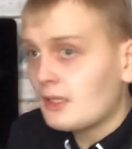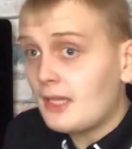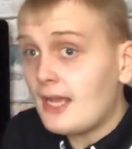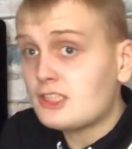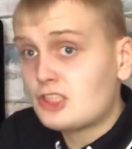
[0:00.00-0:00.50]

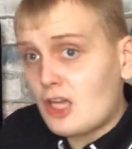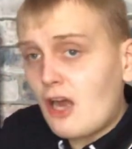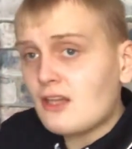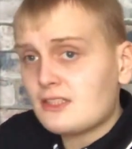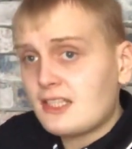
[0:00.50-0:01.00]
it
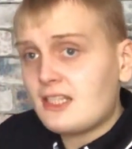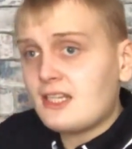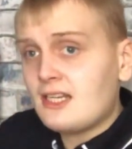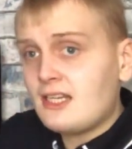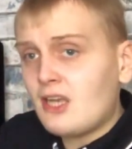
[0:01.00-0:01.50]
starts in
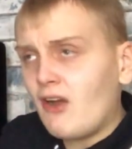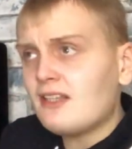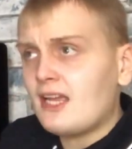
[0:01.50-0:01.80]
the nine.